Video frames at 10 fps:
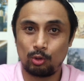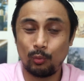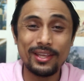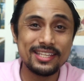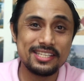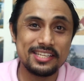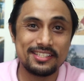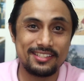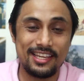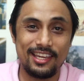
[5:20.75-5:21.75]

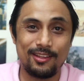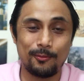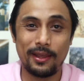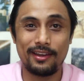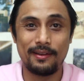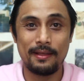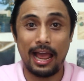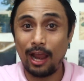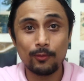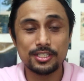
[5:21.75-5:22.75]
2016, when
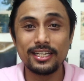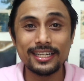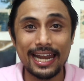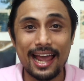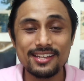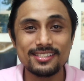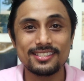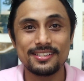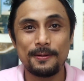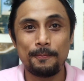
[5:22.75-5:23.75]
I was in a class